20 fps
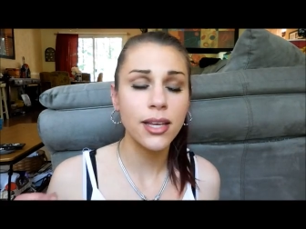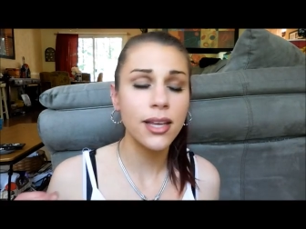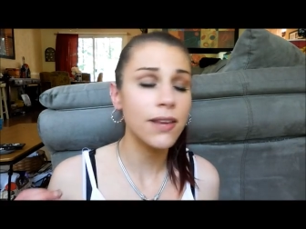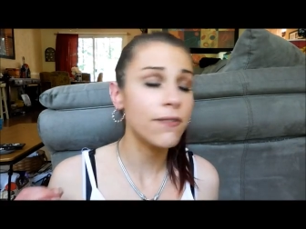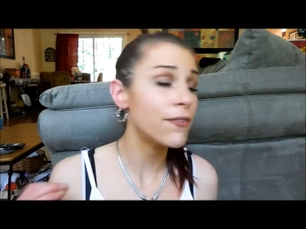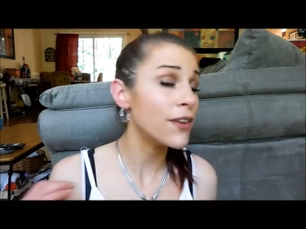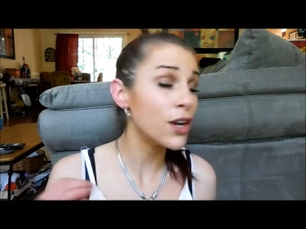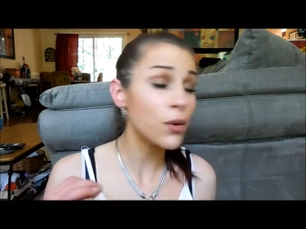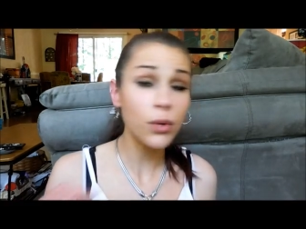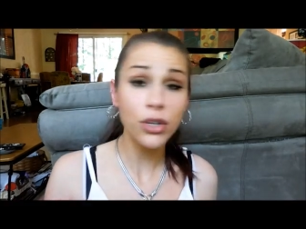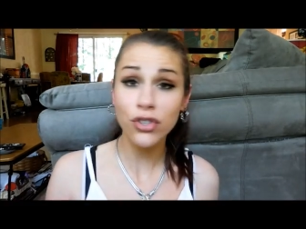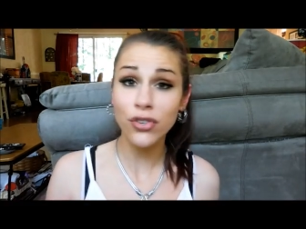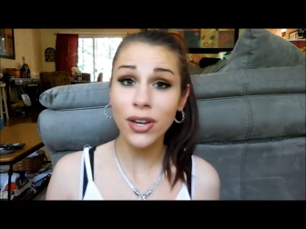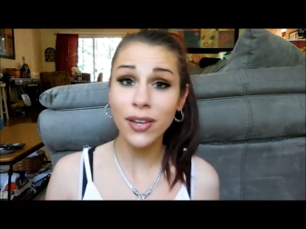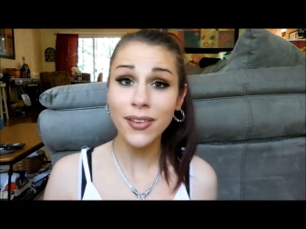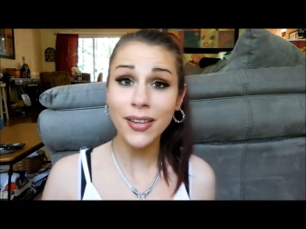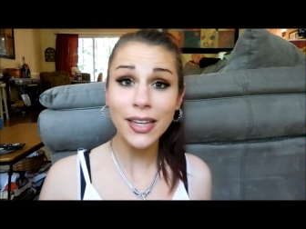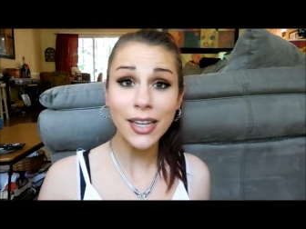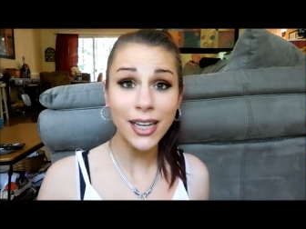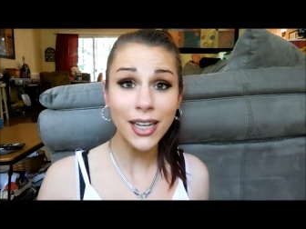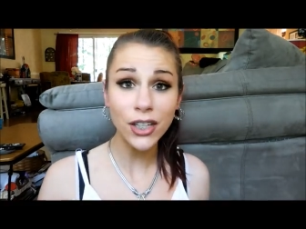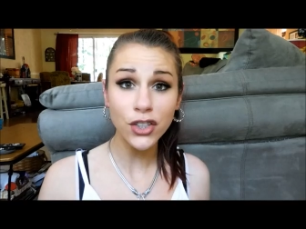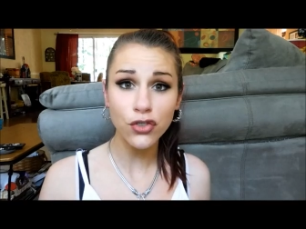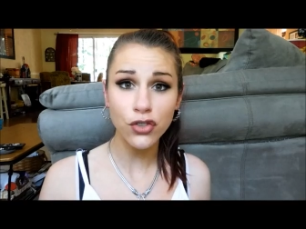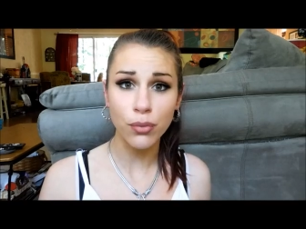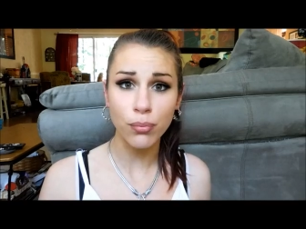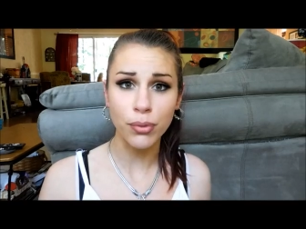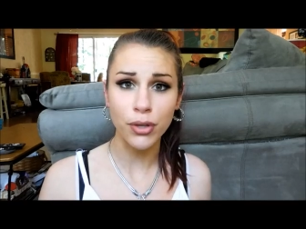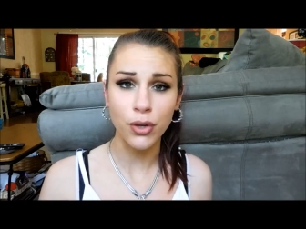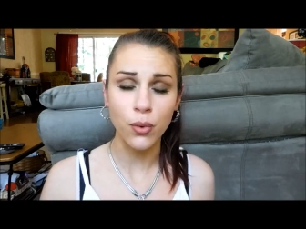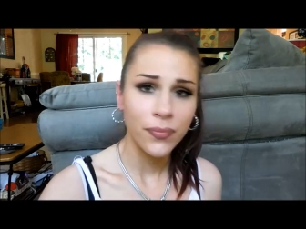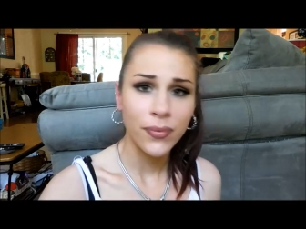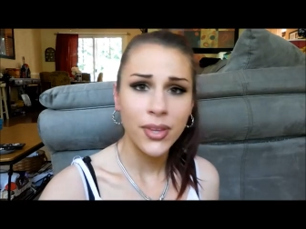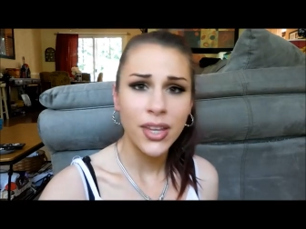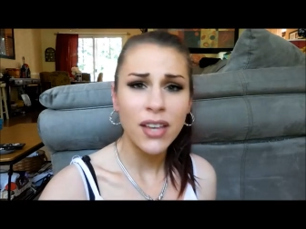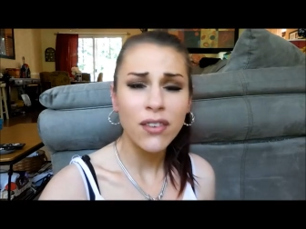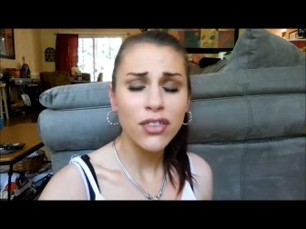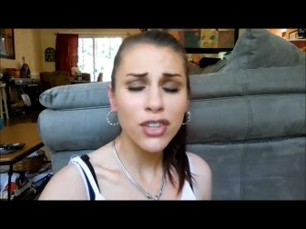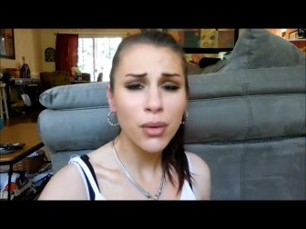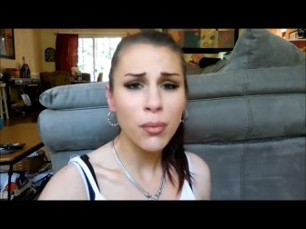If anyone tries to guilt trip you.
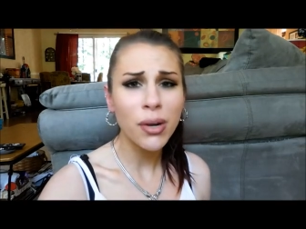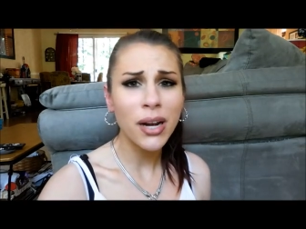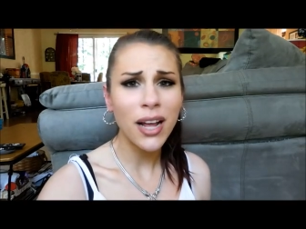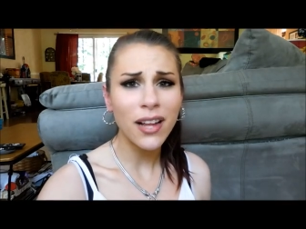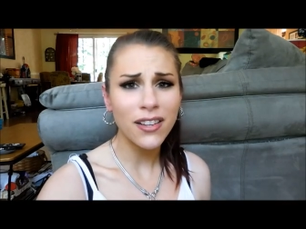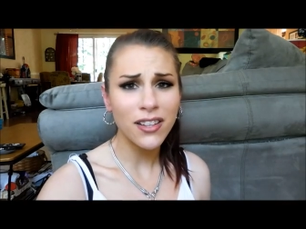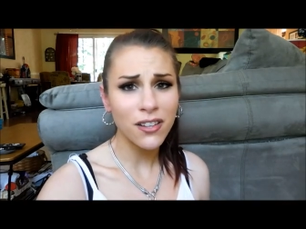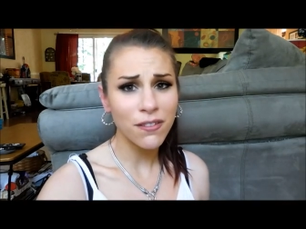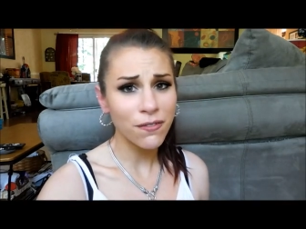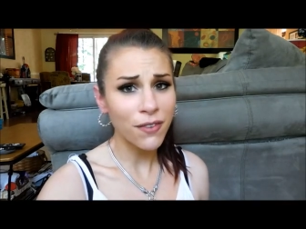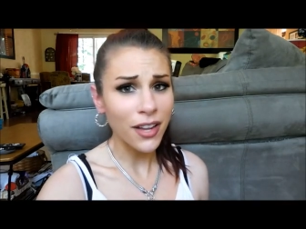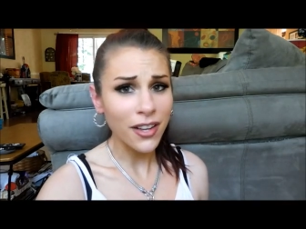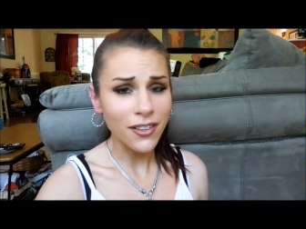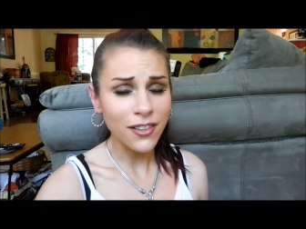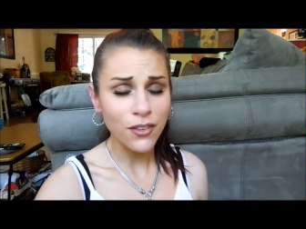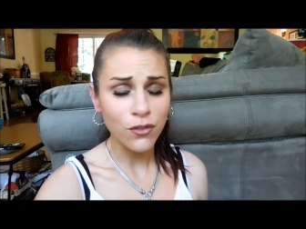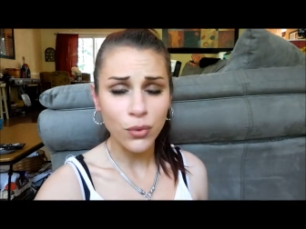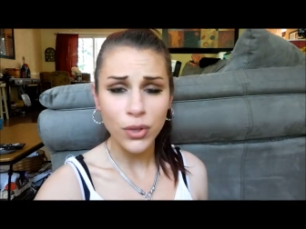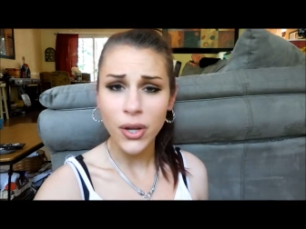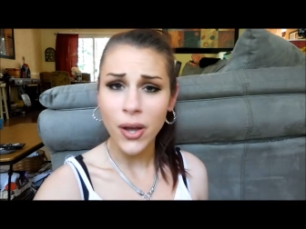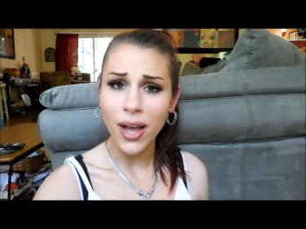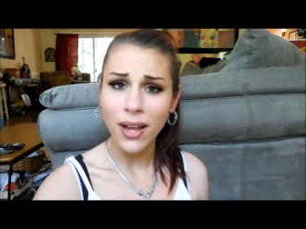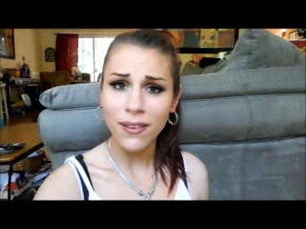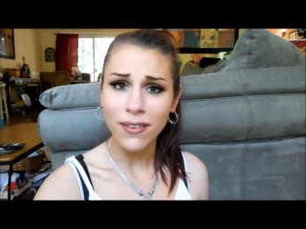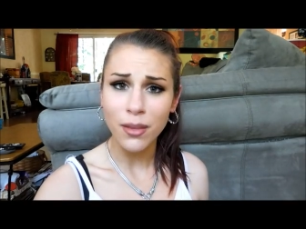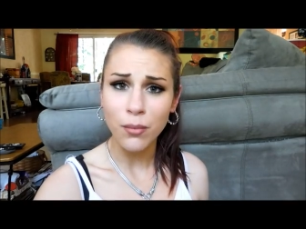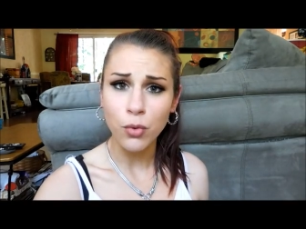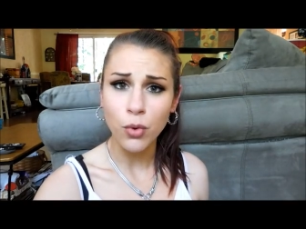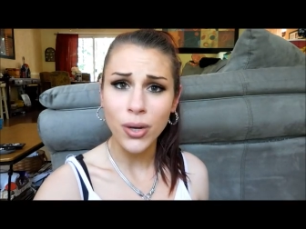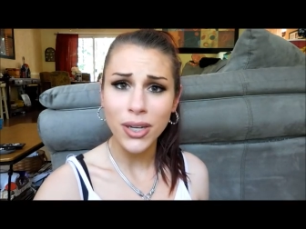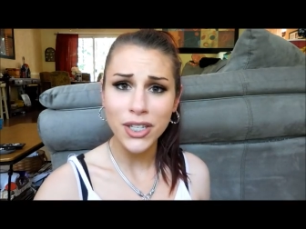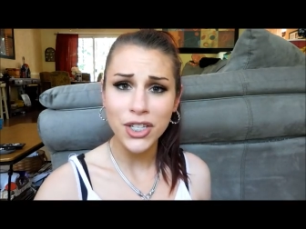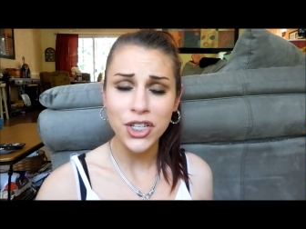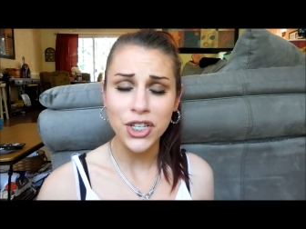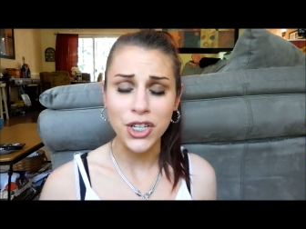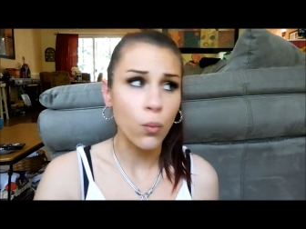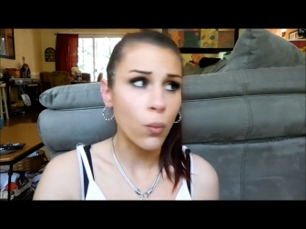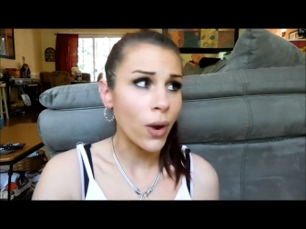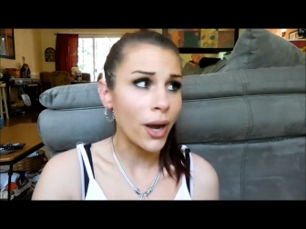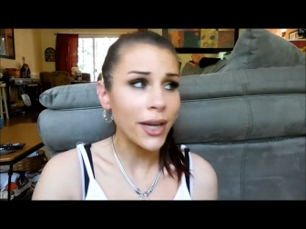If someone asks defensive when you ask them
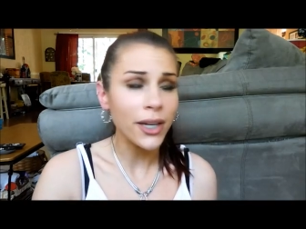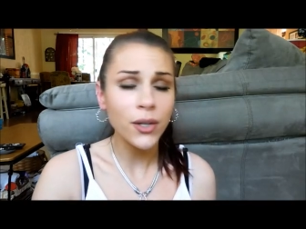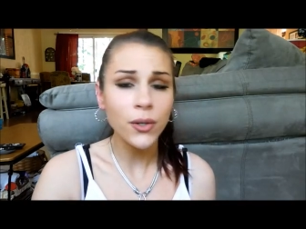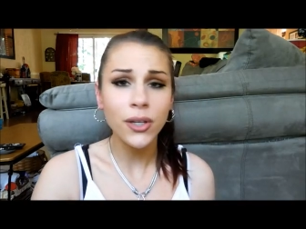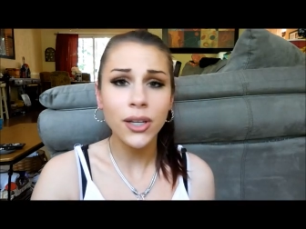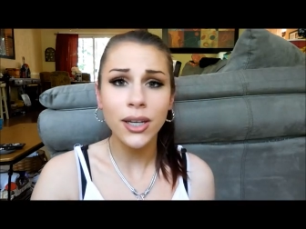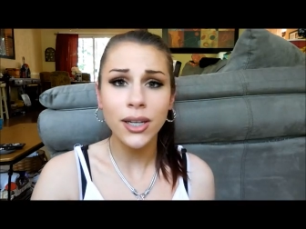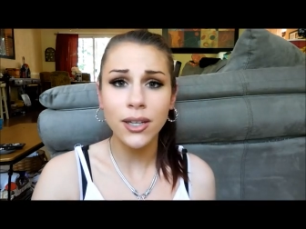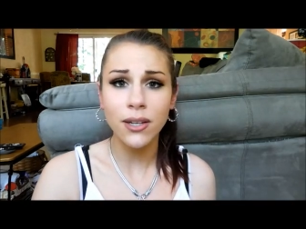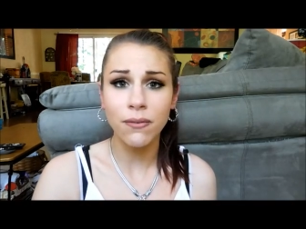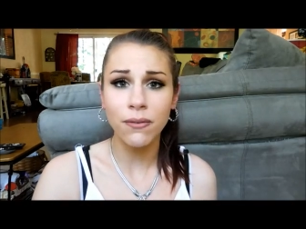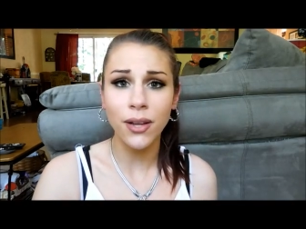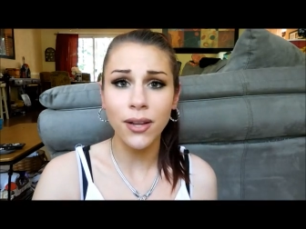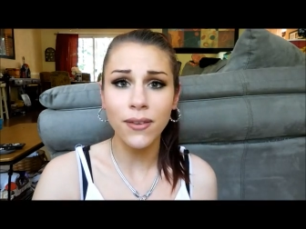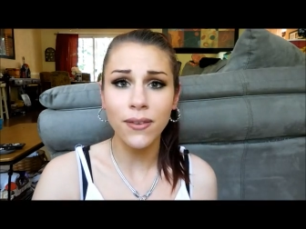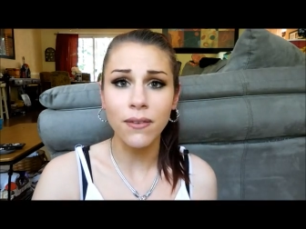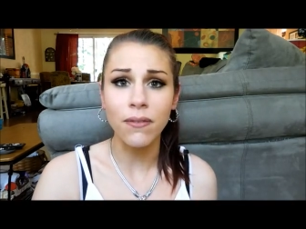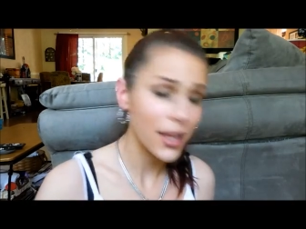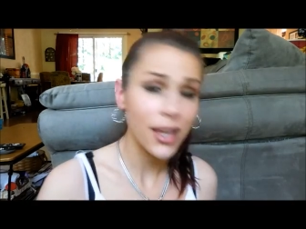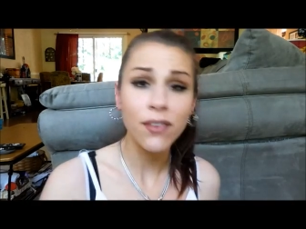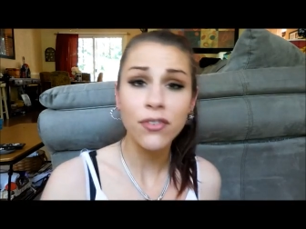question, why are you getting defensive?